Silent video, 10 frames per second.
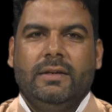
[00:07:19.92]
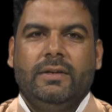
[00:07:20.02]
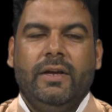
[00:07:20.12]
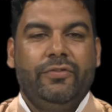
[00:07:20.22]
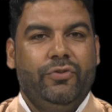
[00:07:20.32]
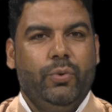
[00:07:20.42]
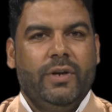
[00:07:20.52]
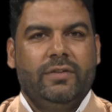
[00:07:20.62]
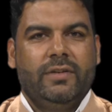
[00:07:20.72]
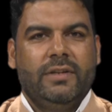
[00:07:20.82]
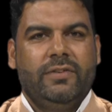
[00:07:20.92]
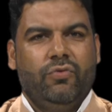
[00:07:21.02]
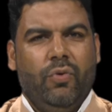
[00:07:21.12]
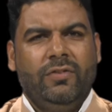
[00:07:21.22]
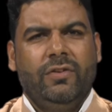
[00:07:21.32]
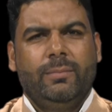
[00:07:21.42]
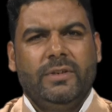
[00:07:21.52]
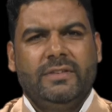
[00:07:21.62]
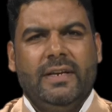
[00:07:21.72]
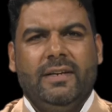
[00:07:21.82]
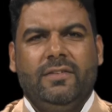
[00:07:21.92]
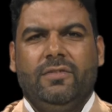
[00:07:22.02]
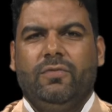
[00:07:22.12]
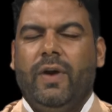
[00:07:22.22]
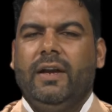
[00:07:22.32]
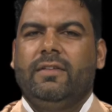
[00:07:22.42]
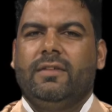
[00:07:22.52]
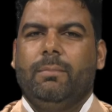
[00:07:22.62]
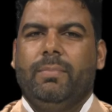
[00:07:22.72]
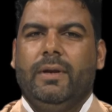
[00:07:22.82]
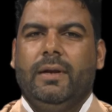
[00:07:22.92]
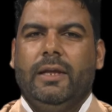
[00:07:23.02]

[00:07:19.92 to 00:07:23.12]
Dear students, the structure of the sentence is very simple.